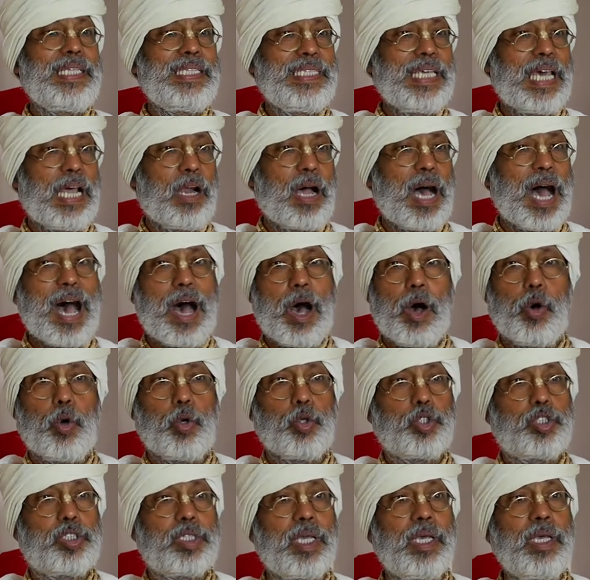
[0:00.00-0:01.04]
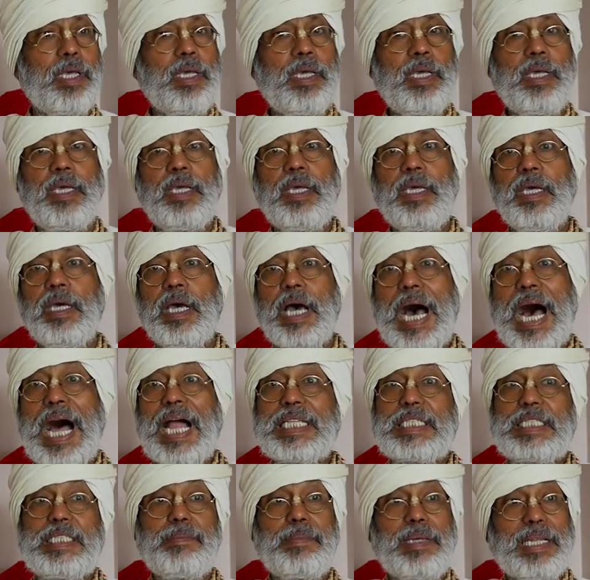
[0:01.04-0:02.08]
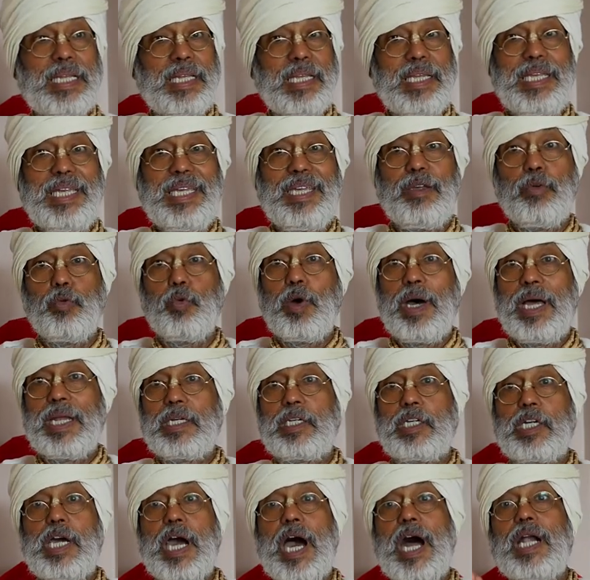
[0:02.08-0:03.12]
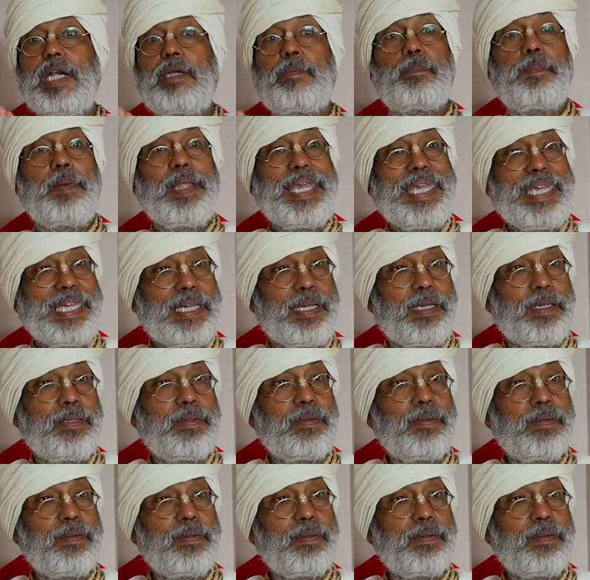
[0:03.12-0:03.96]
in their house. Ultimately, one card playing,